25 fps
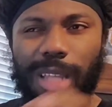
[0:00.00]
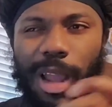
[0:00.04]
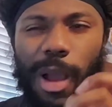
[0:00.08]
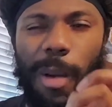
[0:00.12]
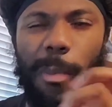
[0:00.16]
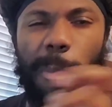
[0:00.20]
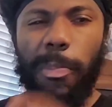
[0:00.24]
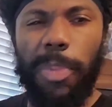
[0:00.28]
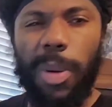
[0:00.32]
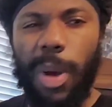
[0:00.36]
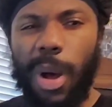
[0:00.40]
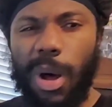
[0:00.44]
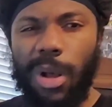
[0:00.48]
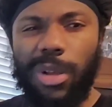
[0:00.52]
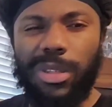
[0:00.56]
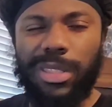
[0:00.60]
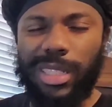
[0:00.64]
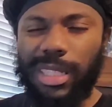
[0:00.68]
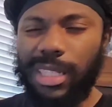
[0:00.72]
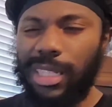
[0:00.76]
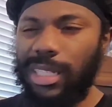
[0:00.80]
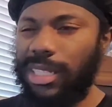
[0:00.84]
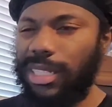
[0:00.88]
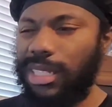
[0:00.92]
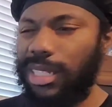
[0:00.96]
like a
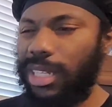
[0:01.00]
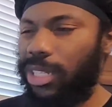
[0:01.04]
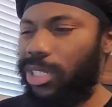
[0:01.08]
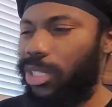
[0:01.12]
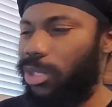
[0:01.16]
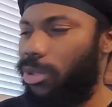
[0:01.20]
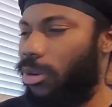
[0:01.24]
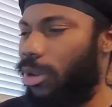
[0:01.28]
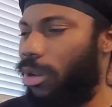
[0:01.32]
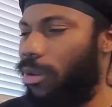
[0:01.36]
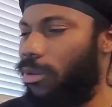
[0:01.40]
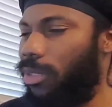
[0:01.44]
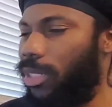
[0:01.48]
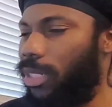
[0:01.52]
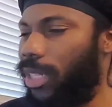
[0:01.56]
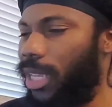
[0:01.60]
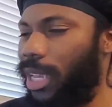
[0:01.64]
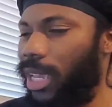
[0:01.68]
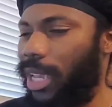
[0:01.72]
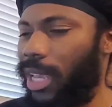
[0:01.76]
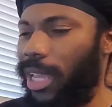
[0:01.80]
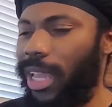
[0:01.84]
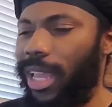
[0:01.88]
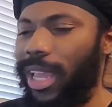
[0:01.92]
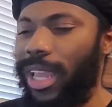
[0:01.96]
pulse in a sense, you know what I'm
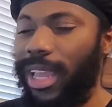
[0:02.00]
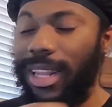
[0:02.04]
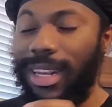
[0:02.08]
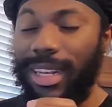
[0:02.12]
saying?